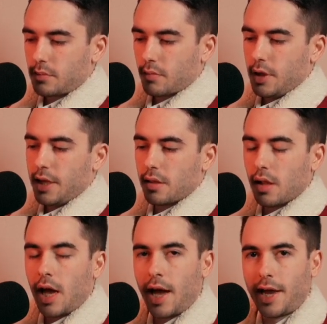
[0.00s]
in
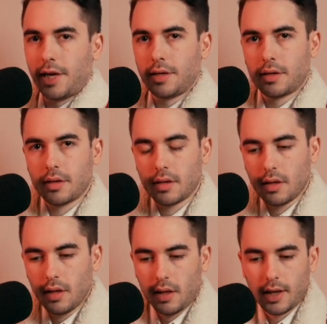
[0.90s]
line,
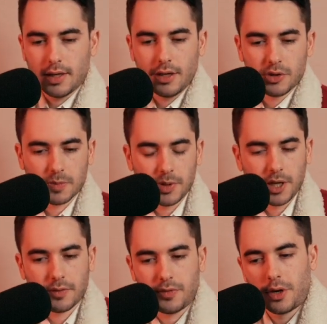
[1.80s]
and he was
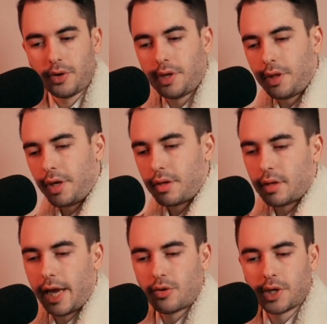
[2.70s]
being very
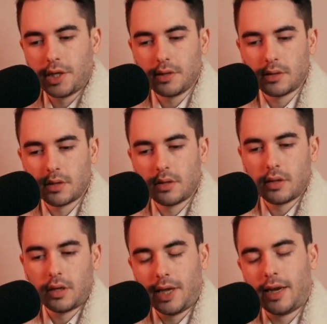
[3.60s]
like arrogant, and
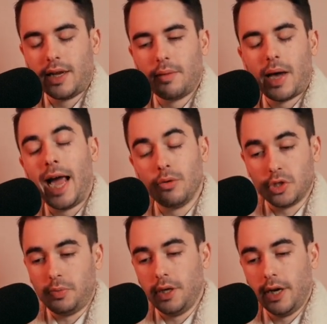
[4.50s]
like I
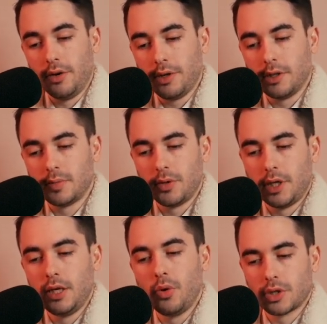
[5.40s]
was being arrogant, but
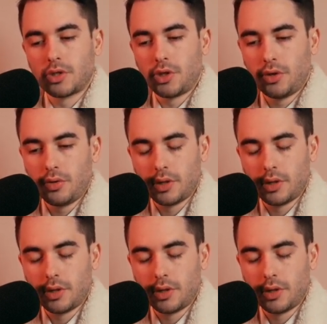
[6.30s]
he was too.